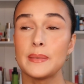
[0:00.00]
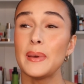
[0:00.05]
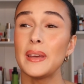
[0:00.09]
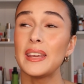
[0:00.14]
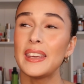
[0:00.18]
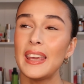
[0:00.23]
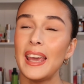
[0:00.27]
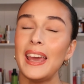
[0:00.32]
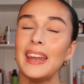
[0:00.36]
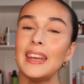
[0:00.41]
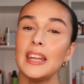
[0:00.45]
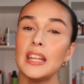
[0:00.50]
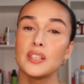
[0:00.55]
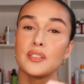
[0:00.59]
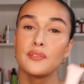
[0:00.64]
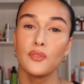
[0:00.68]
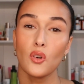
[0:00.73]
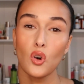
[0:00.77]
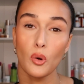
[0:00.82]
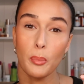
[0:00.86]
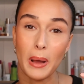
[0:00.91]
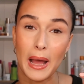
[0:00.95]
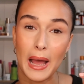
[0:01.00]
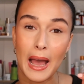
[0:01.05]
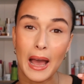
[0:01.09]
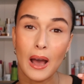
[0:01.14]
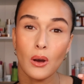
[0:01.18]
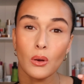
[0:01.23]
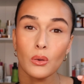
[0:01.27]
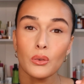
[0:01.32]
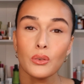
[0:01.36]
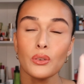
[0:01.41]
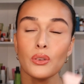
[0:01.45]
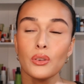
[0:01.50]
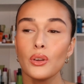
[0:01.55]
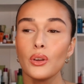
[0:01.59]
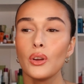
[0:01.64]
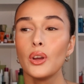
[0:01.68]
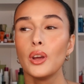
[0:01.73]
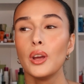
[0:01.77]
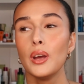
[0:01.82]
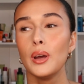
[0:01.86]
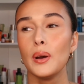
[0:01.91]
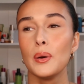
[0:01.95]
But again, it's £4,
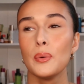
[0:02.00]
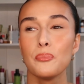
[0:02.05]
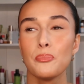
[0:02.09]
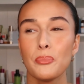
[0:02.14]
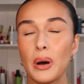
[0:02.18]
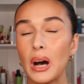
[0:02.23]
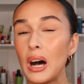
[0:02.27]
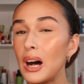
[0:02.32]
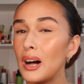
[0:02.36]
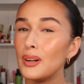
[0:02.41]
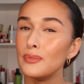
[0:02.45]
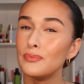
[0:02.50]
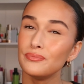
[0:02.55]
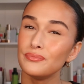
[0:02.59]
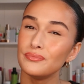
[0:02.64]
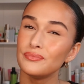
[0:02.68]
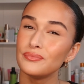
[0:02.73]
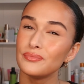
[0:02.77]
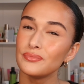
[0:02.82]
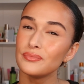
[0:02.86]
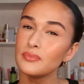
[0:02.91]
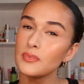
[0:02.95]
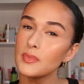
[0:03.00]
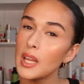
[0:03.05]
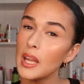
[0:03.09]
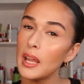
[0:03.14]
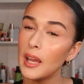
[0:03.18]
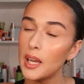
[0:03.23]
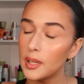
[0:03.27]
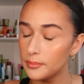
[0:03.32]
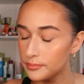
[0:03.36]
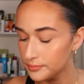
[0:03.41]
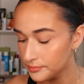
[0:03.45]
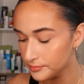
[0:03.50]
but yeah.